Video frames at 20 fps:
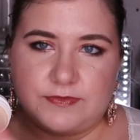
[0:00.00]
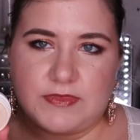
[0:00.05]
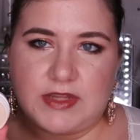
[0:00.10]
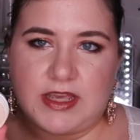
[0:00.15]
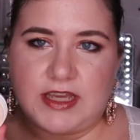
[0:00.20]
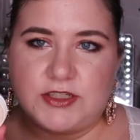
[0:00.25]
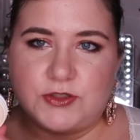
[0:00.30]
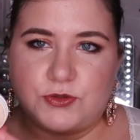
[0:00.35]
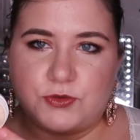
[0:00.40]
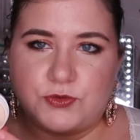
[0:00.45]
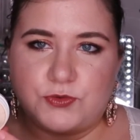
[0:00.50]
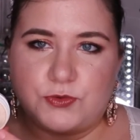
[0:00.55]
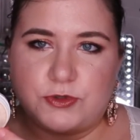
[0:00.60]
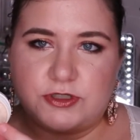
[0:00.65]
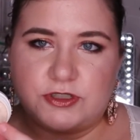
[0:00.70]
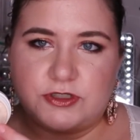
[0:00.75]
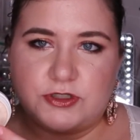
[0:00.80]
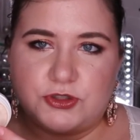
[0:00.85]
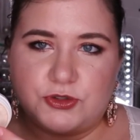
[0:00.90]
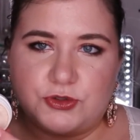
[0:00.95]
I don't
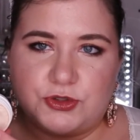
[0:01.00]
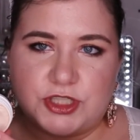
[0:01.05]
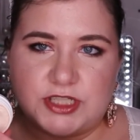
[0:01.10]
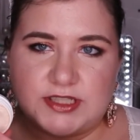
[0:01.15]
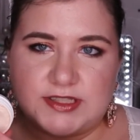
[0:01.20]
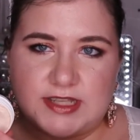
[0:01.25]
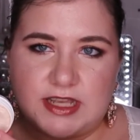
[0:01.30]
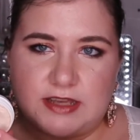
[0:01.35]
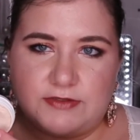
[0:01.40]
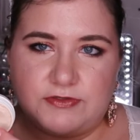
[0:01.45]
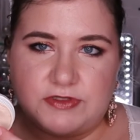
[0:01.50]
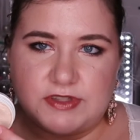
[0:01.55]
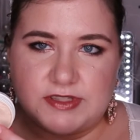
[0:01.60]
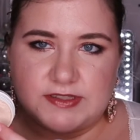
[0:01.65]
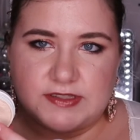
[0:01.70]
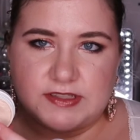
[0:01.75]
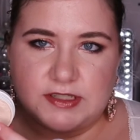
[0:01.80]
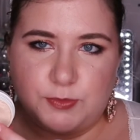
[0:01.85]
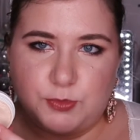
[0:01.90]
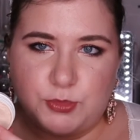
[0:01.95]
want to just have this
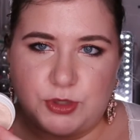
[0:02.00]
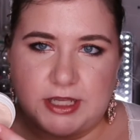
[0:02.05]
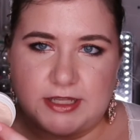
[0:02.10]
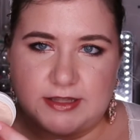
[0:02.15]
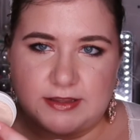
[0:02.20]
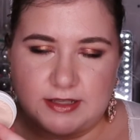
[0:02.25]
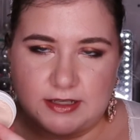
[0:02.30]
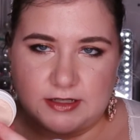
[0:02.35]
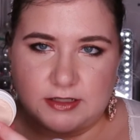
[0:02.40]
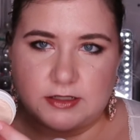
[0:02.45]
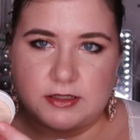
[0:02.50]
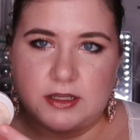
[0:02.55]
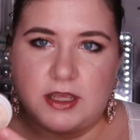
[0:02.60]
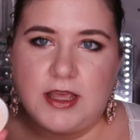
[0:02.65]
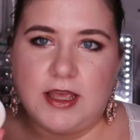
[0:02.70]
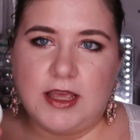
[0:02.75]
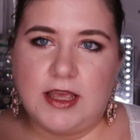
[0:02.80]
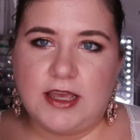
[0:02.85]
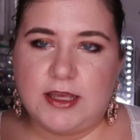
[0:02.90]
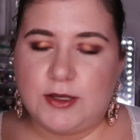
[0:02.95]
dip and then
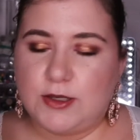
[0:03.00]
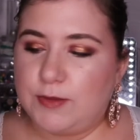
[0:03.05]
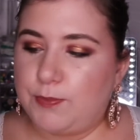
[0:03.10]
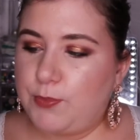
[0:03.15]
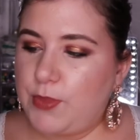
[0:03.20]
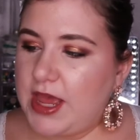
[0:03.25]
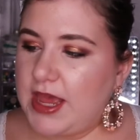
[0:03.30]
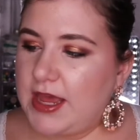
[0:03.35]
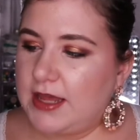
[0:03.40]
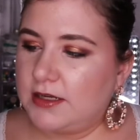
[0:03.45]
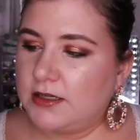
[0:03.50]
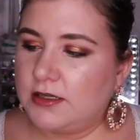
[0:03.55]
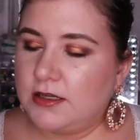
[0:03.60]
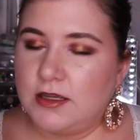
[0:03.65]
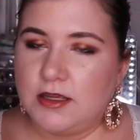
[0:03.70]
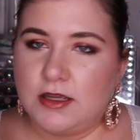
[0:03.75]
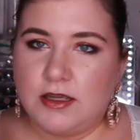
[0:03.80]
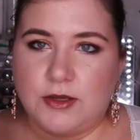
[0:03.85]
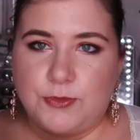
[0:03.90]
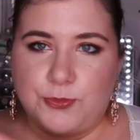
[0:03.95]
hit a pan,
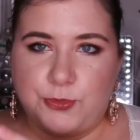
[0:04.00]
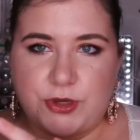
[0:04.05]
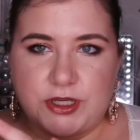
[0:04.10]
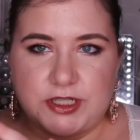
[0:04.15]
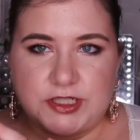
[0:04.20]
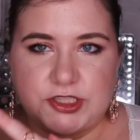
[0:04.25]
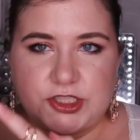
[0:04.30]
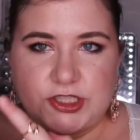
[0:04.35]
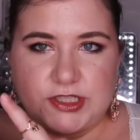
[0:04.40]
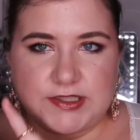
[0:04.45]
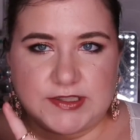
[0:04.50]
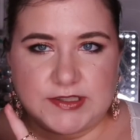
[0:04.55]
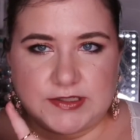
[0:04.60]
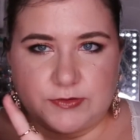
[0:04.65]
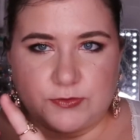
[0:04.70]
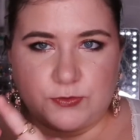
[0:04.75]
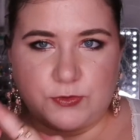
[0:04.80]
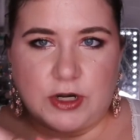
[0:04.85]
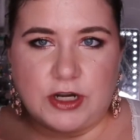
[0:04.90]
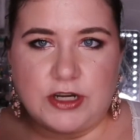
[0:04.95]
but just
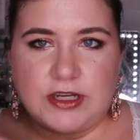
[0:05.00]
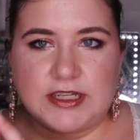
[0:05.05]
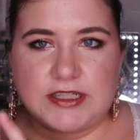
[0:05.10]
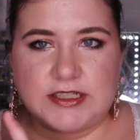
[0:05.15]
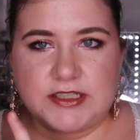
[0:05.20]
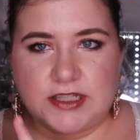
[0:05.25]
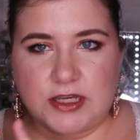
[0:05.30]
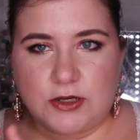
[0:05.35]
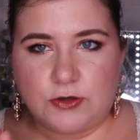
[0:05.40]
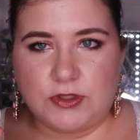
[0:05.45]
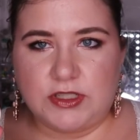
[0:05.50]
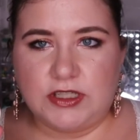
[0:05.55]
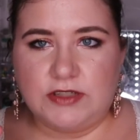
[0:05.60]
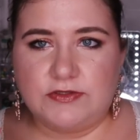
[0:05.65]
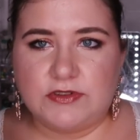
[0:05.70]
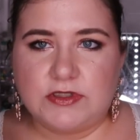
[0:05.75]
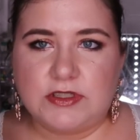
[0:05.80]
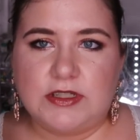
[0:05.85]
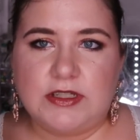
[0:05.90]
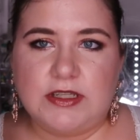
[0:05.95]
wearing it down
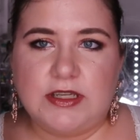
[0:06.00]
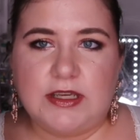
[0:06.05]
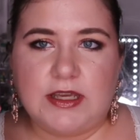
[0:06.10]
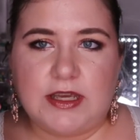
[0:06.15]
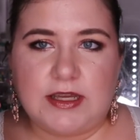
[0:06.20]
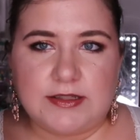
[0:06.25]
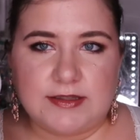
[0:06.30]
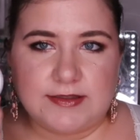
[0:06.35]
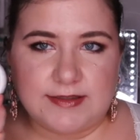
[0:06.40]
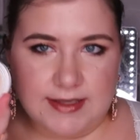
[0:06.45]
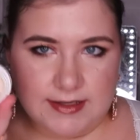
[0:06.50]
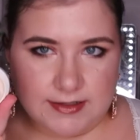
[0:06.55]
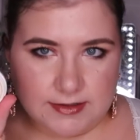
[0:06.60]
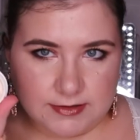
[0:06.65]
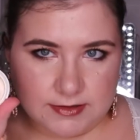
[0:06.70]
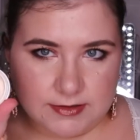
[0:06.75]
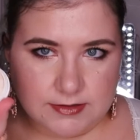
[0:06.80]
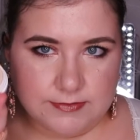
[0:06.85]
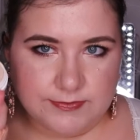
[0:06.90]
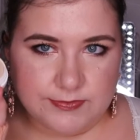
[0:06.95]
evenly and then
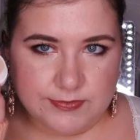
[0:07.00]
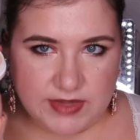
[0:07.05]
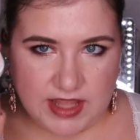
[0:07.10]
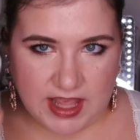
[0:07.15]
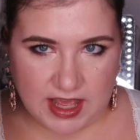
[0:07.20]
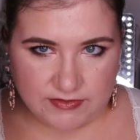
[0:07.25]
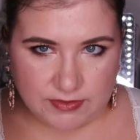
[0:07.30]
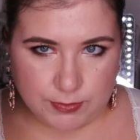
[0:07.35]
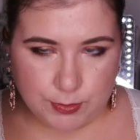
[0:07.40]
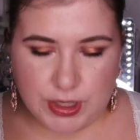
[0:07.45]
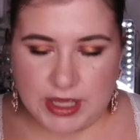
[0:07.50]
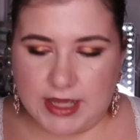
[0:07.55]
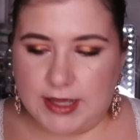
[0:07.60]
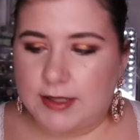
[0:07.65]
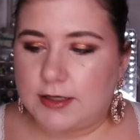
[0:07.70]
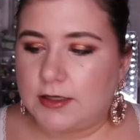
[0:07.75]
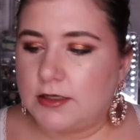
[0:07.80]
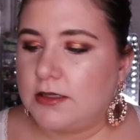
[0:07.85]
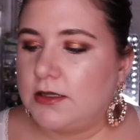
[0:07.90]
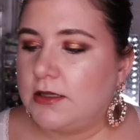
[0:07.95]
have a pan.